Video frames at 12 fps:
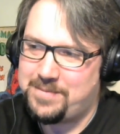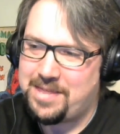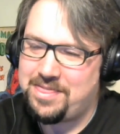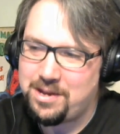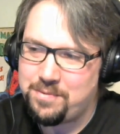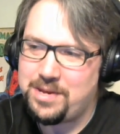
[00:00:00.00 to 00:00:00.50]
I
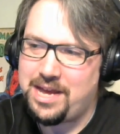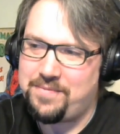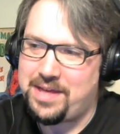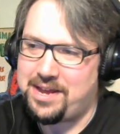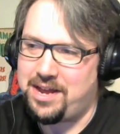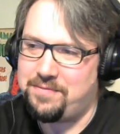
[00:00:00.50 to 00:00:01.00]
think we
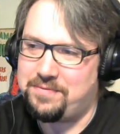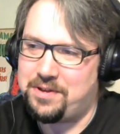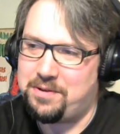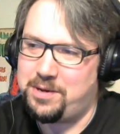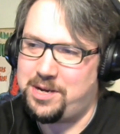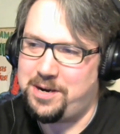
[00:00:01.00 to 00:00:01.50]
have that kind of
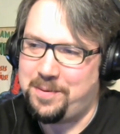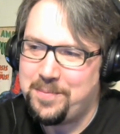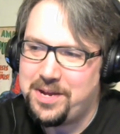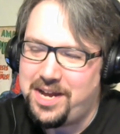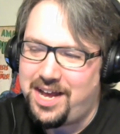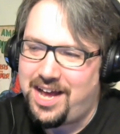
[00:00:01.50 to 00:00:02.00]
following here.
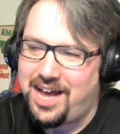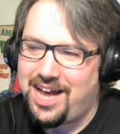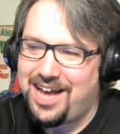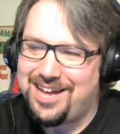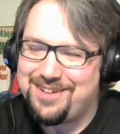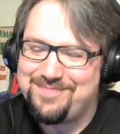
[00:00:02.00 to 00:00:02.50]

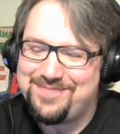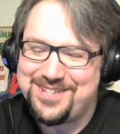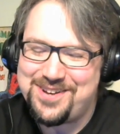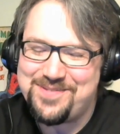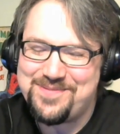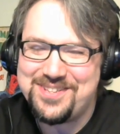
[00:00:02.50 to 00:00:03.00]
Um,
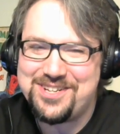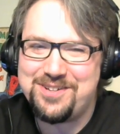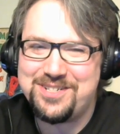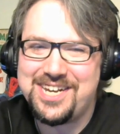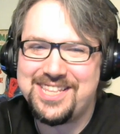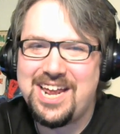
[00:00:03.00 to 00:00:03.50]
so
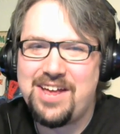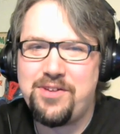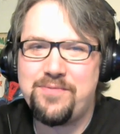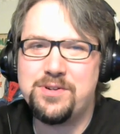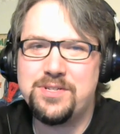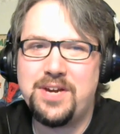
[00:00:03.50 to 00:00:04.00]
go check that out. And,
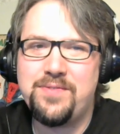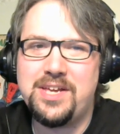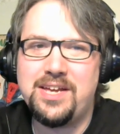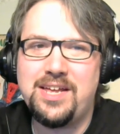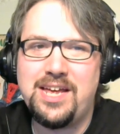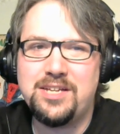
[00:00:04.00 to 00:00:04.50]
of course,
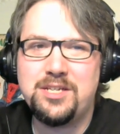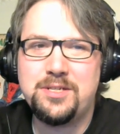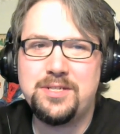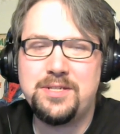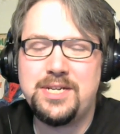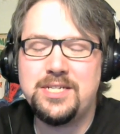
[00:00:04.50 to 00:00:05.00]
everything at
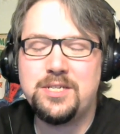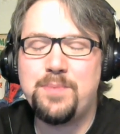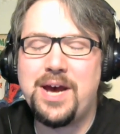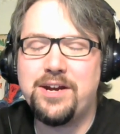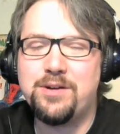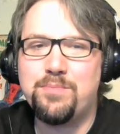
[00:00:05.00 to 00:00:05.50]

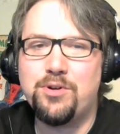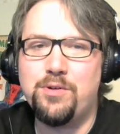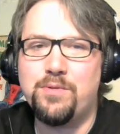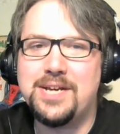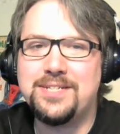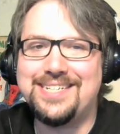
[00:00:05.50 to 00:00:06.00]
Inspire
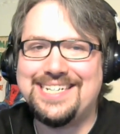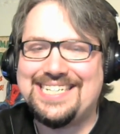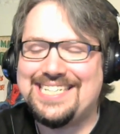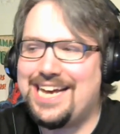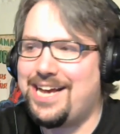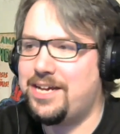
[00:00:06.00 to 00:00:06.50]
Pro
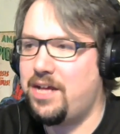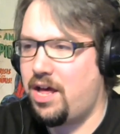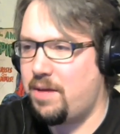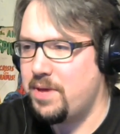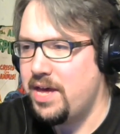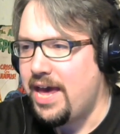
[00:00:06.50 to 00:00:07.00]
Wrestling dot
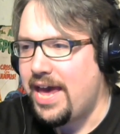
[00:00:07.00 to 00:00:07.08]
com.